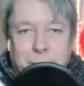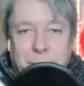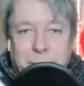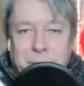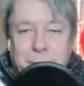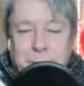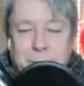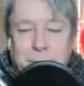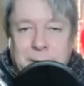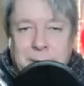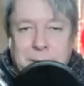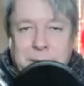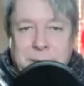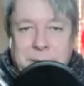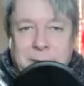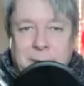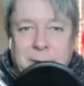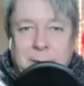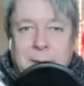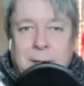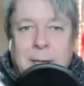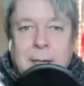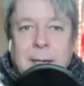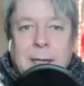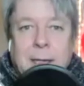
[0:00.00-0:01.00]

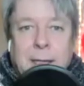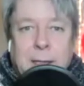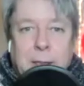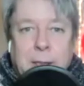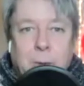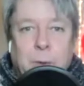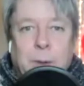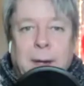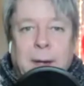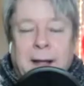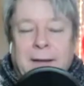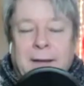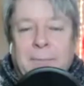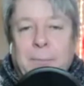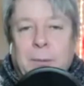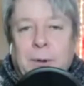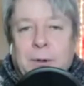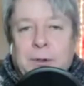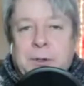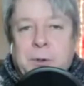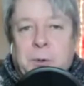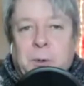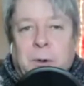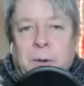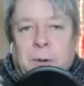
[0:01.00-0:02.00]
dimension, you would have
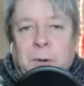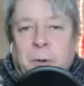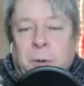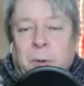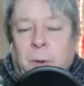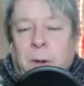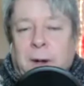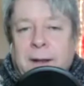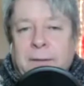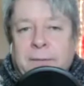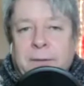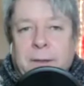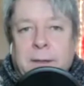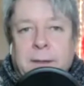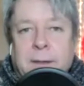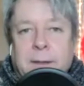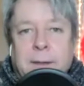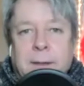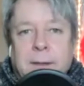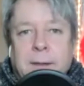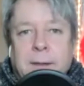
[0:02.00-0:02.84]
much stronger gravity.